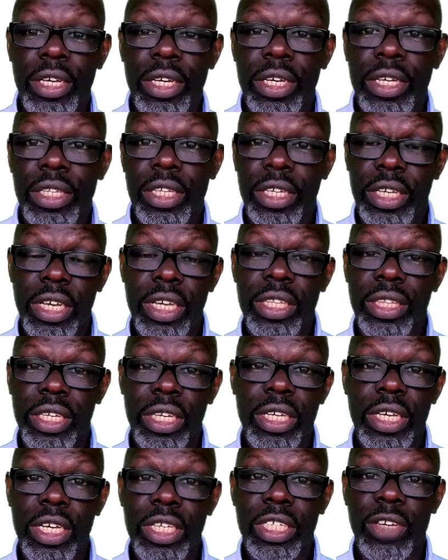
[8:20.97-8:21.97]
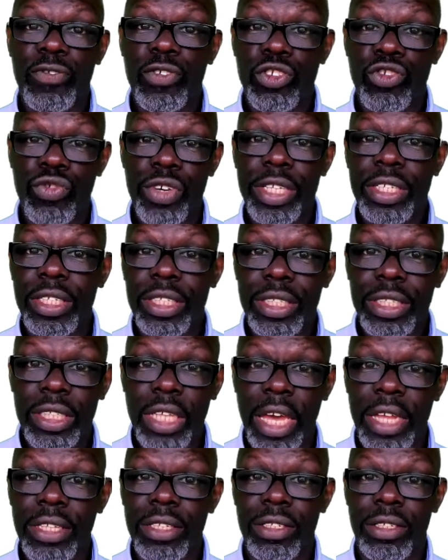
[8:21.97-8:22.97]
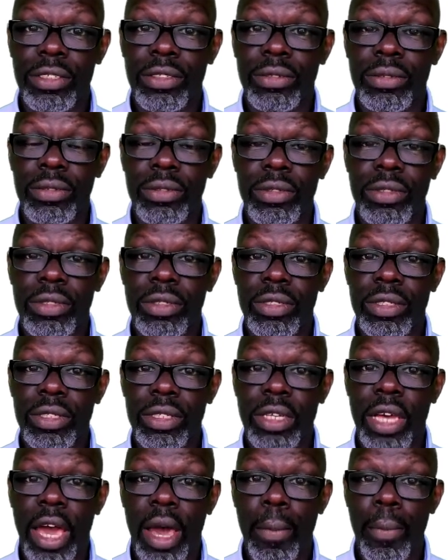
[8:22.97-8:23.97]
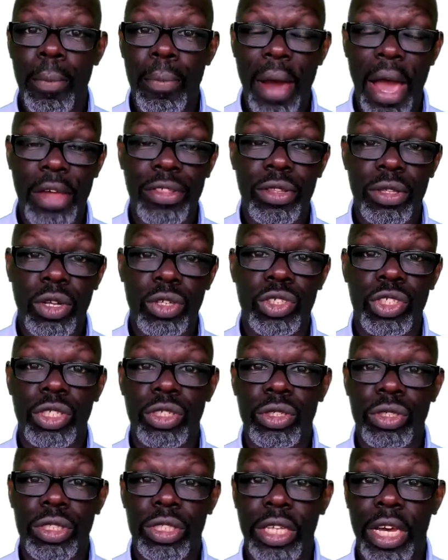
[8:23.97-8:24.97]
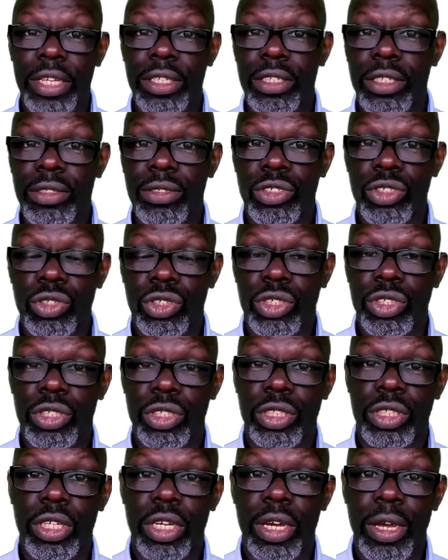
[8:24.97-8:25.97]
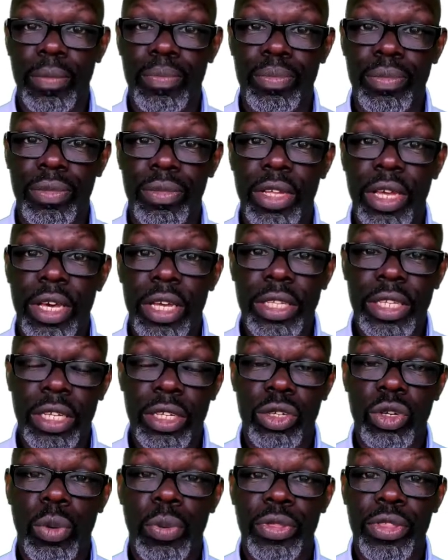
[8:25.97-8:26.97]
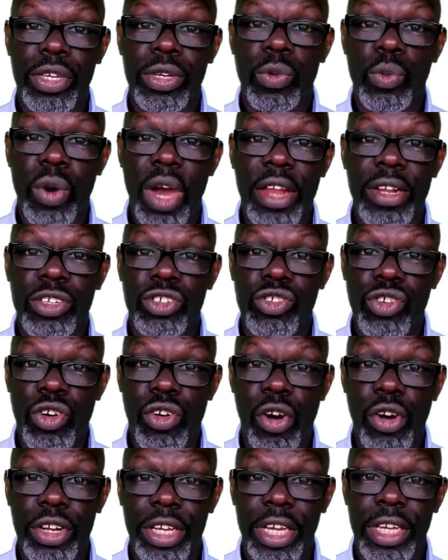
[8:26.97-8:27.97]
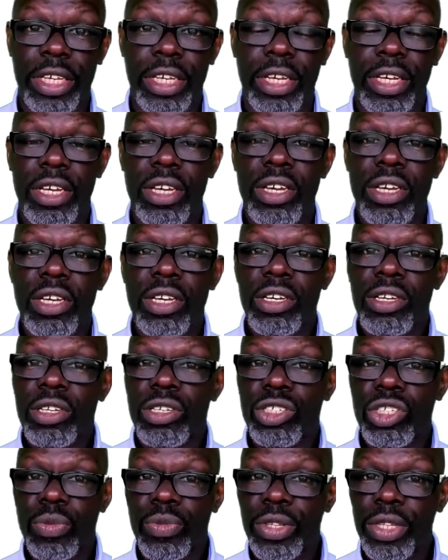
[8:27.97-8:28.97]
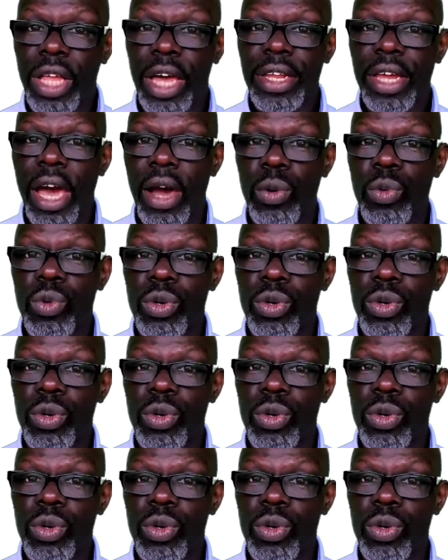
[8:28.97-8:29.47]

The key thing is, if you're treating tendon and pathological tendons such as tendinopathy where it's chronic, something like that,